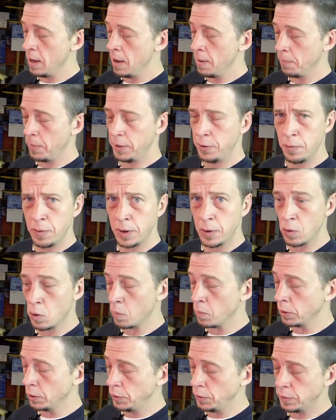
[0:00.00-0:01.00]
But during
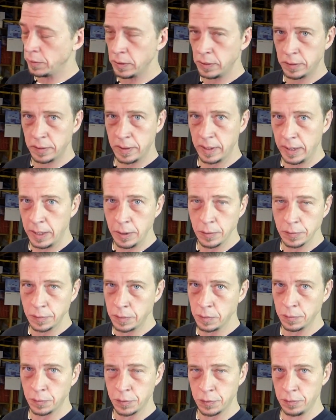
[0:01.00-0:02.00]
normal usage, the gears
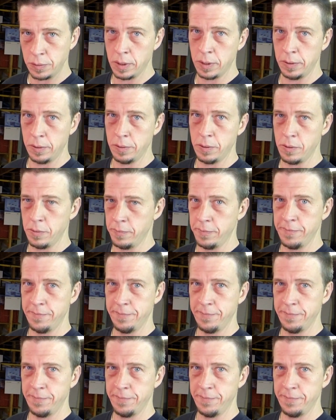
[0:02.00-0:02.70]
don't turn on their own.